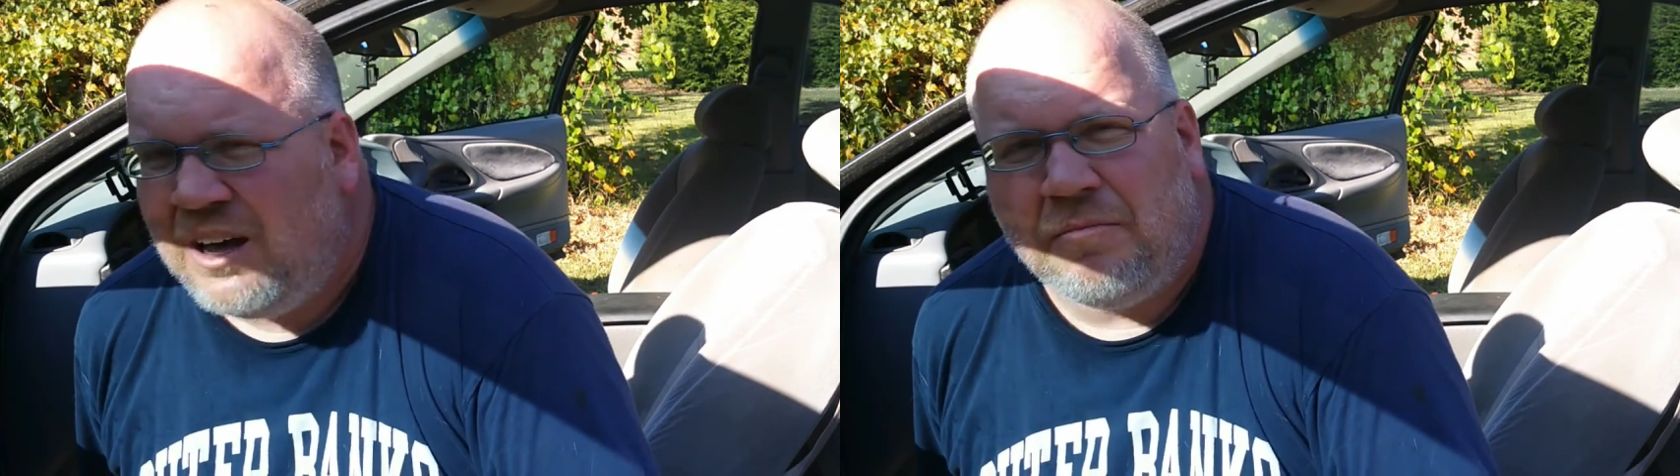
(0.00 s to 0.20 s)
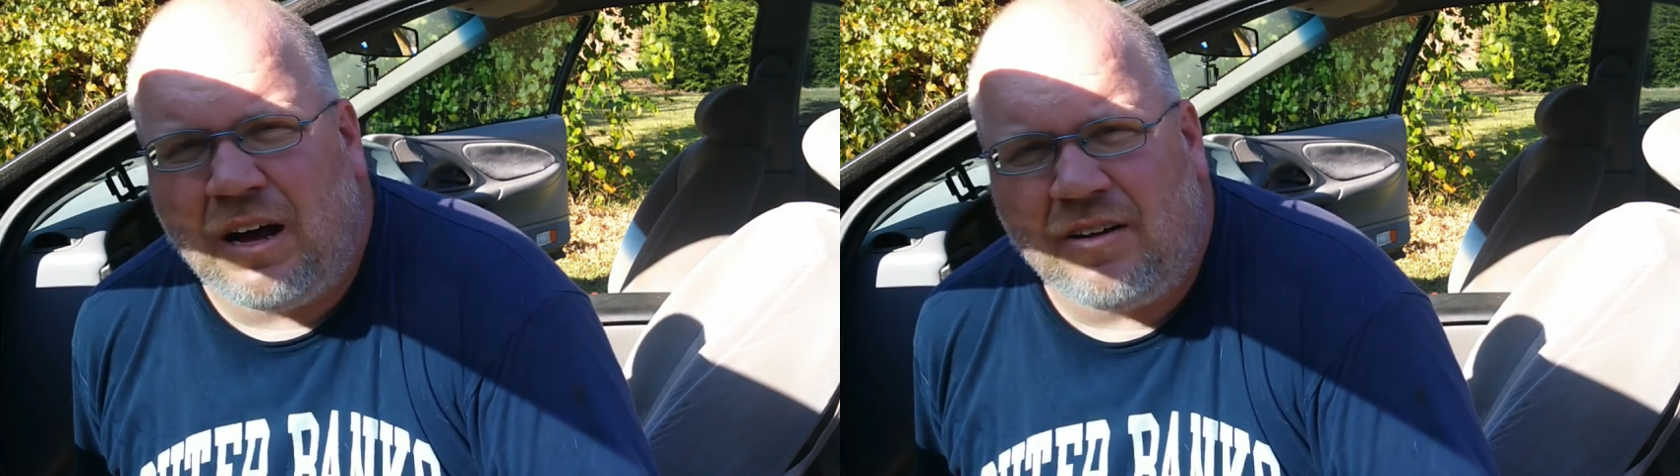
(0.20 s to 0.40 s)

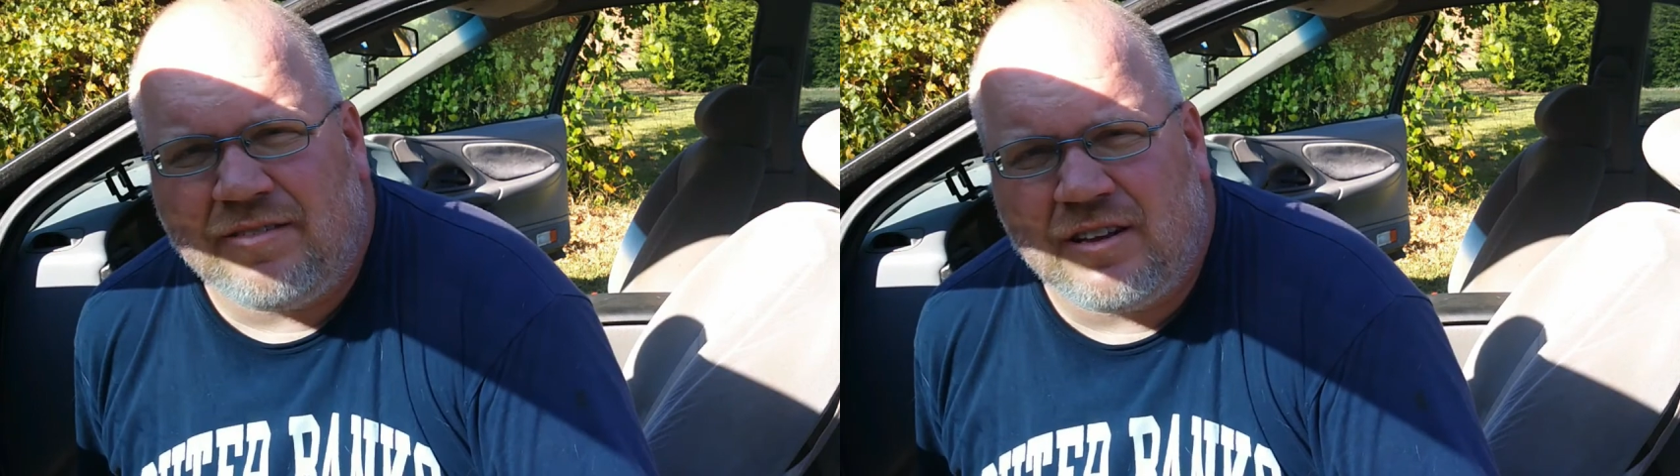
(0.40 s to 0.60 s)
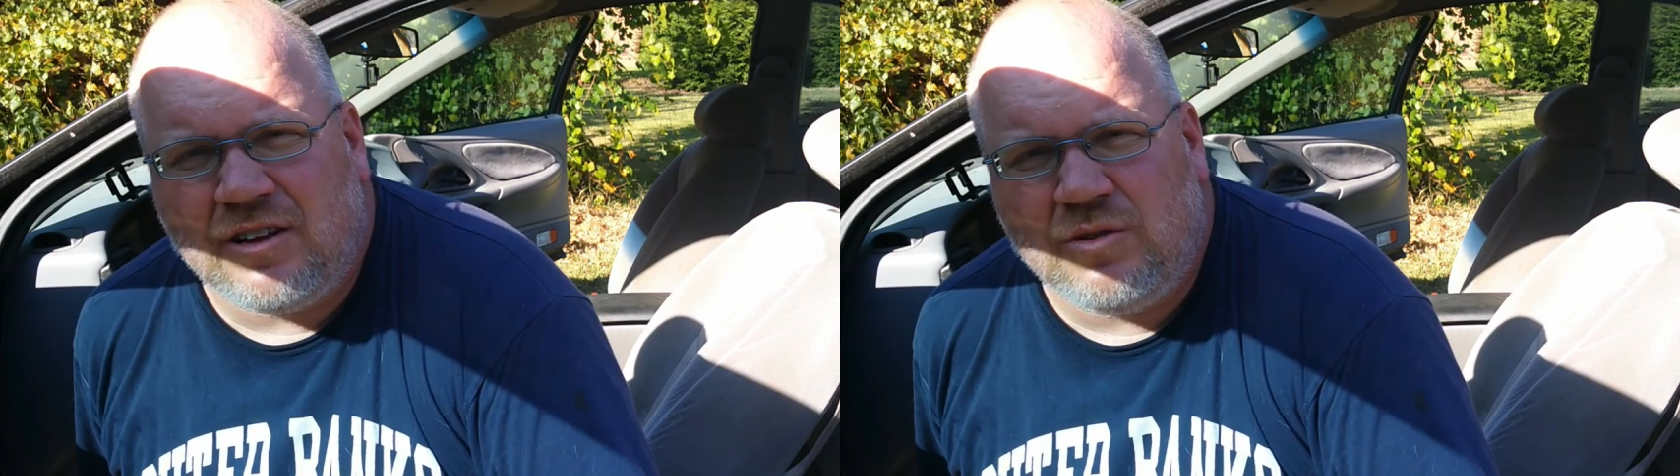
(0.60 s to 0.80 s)
But
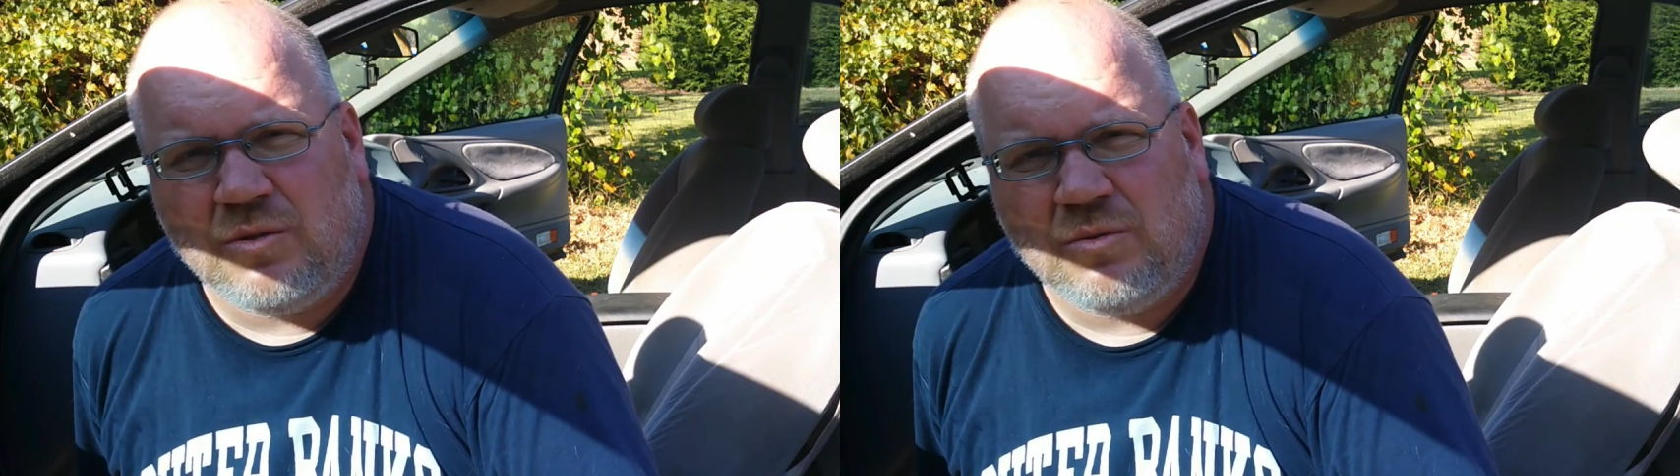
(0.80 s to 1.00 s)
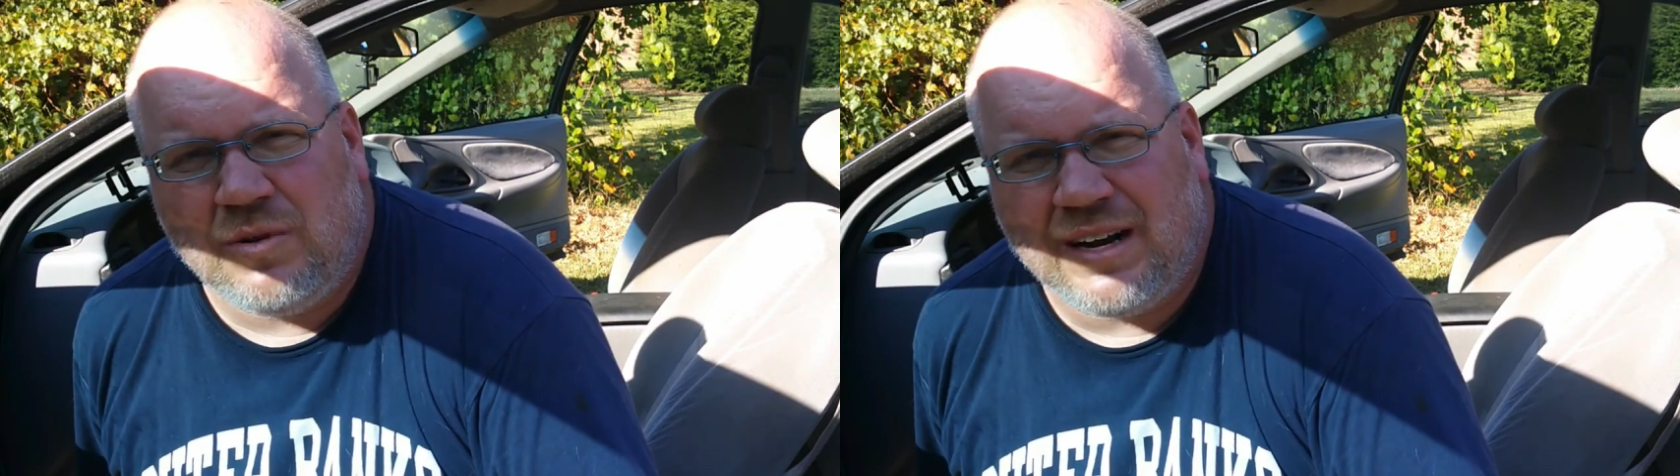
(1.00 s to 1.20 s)
also,
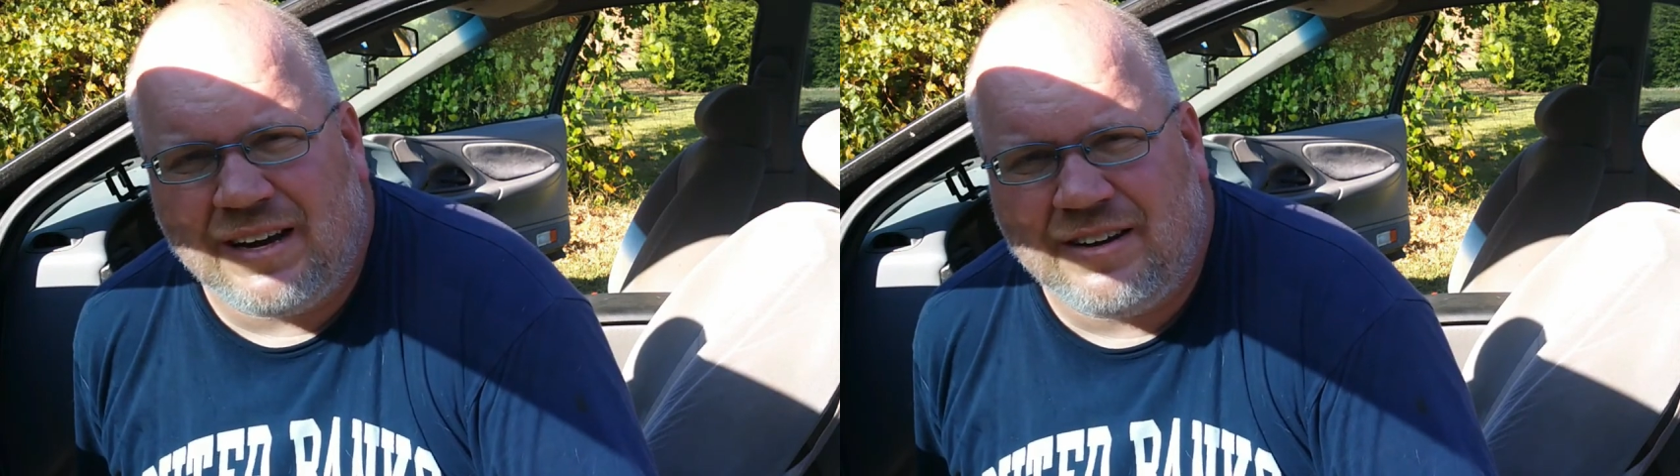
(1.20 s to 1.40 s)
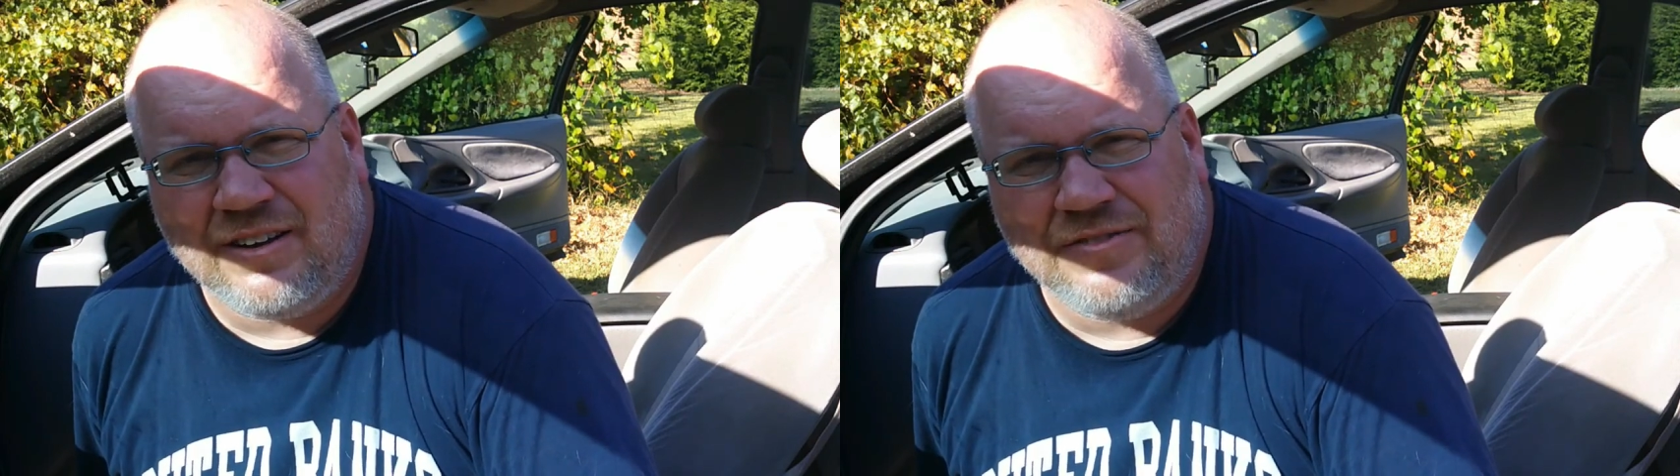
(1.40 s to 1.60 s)
when I
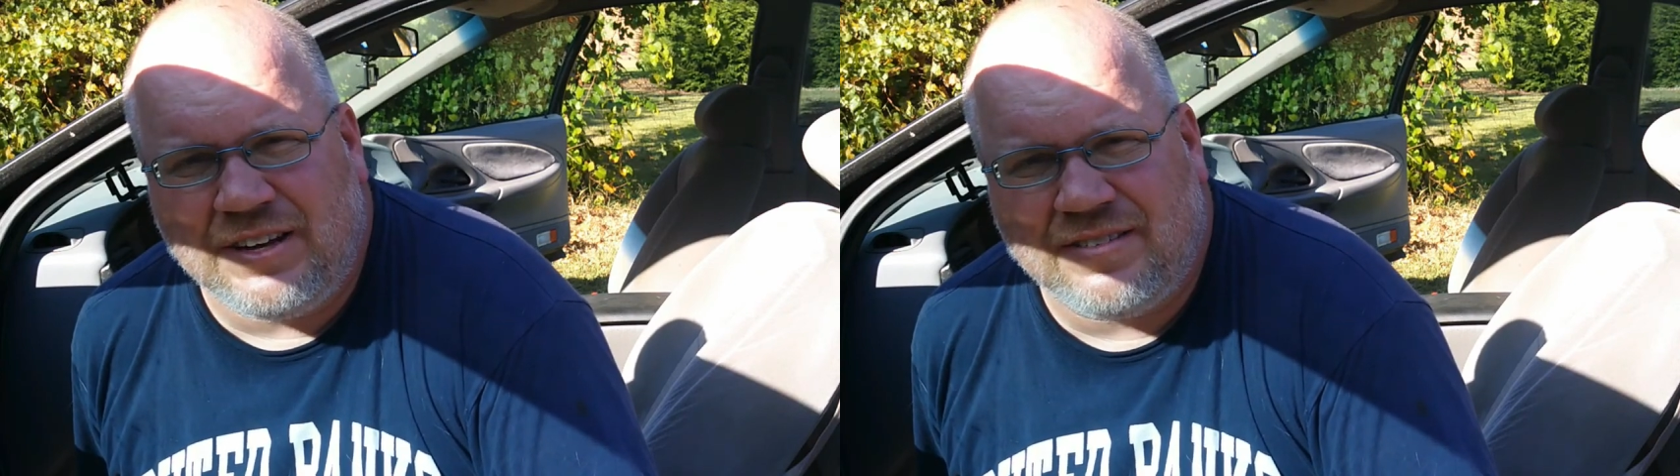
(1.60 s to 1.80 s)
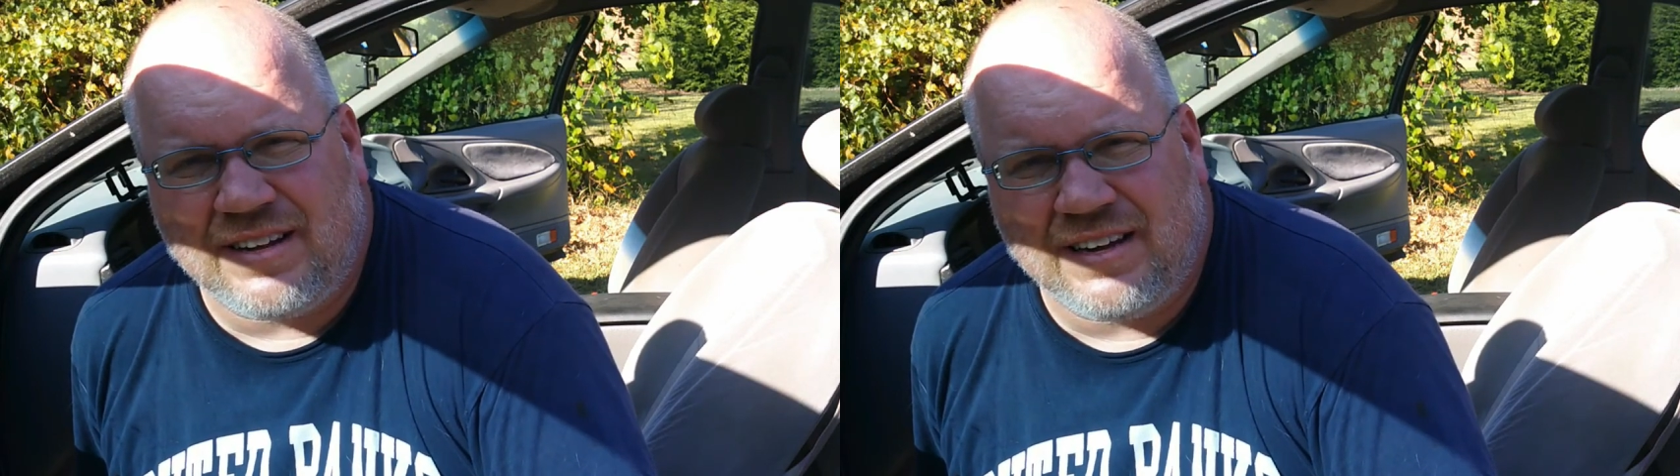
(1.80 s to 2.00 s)
do these
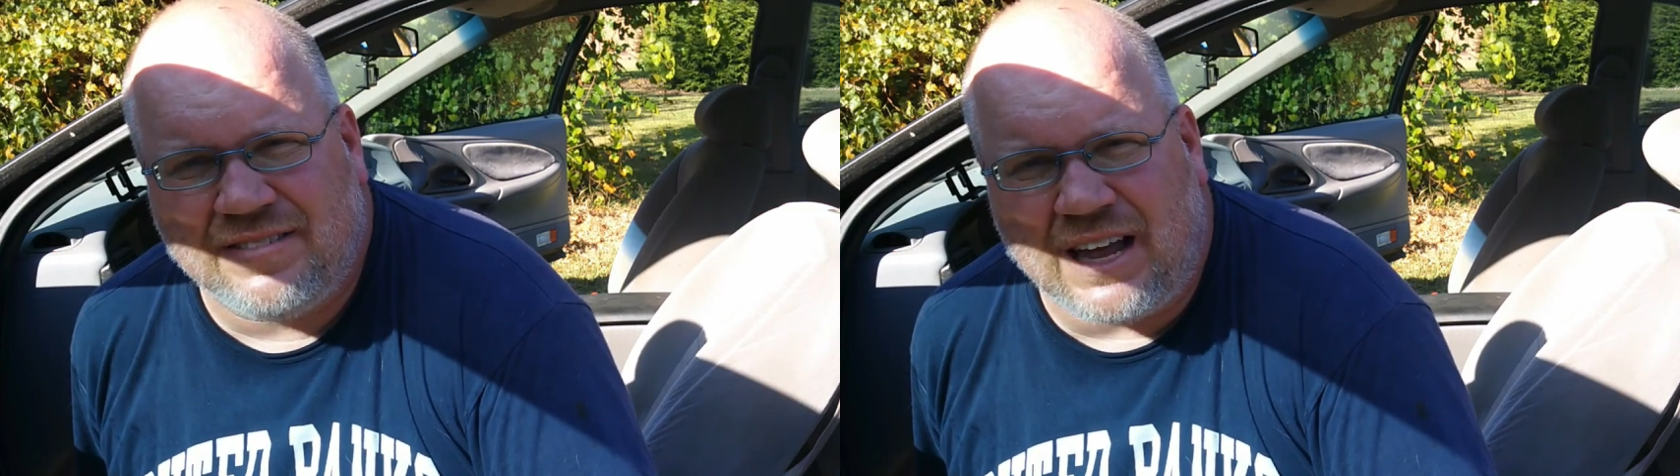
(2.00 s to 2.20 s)
things,